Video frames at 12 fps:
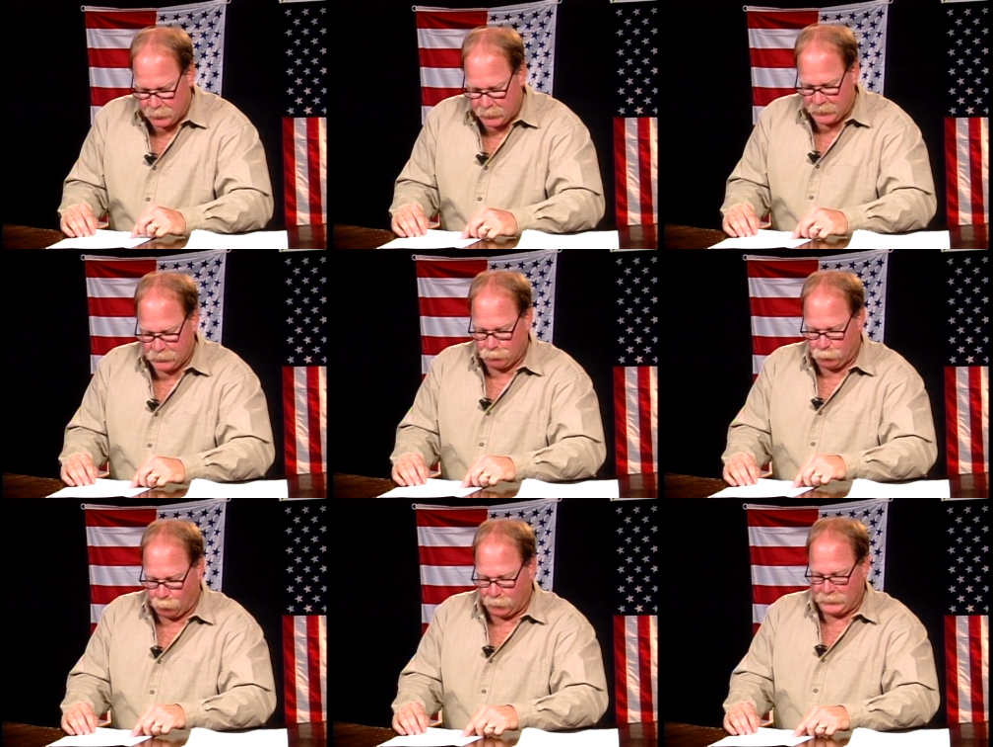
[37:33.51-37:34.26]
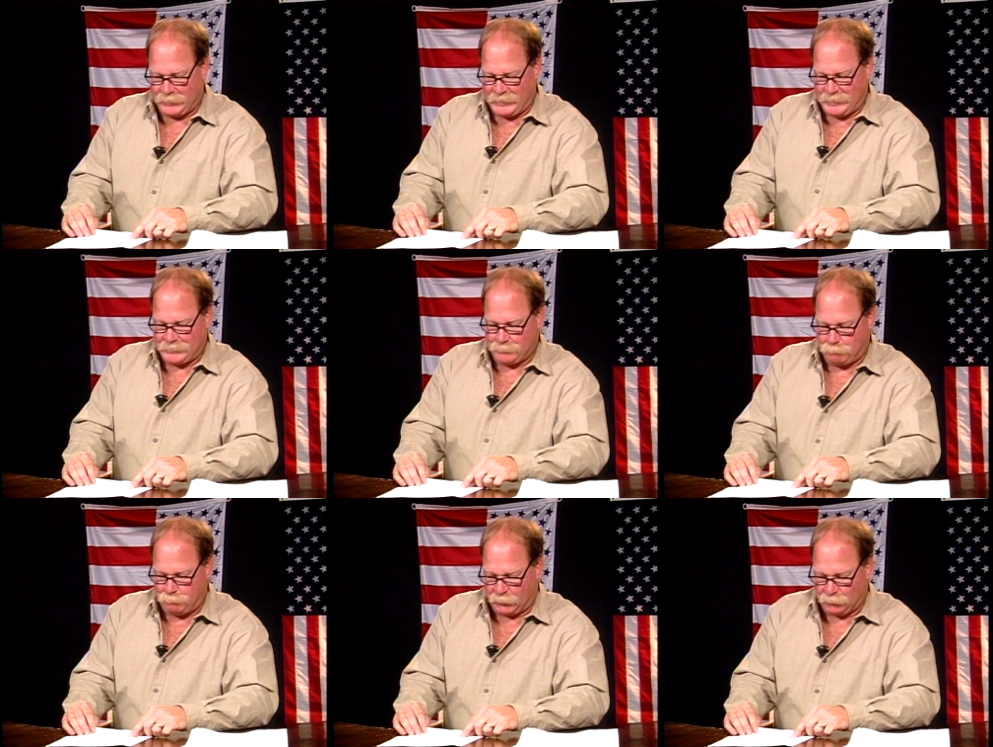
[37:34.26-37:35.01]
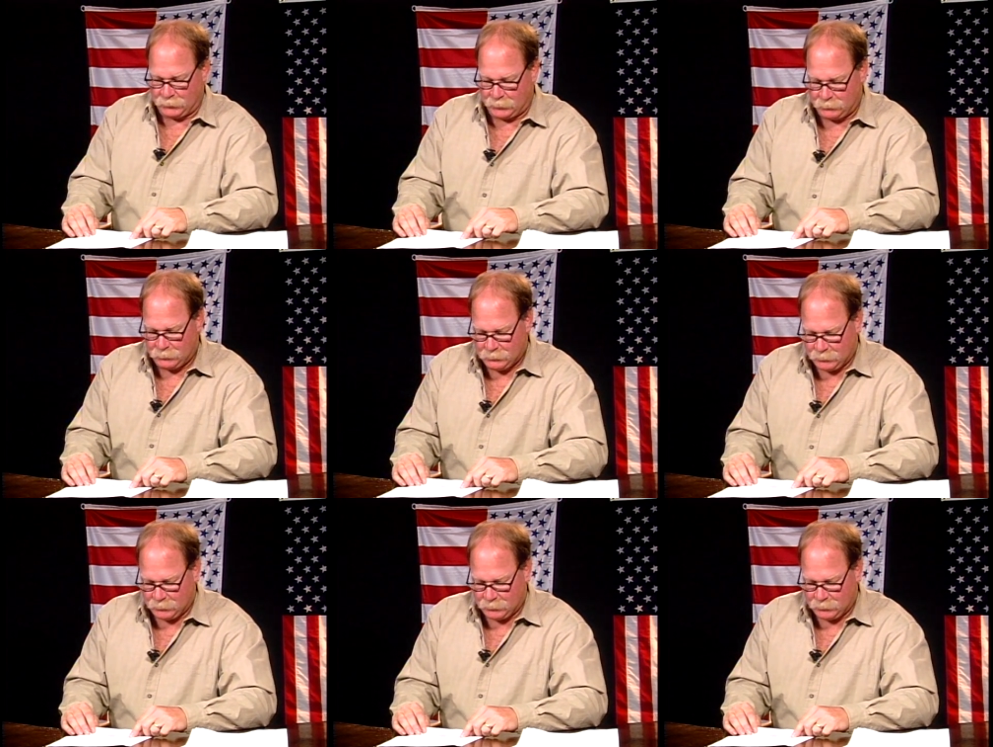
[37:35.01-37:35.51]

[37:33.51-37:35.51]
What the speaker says: $8.8 billion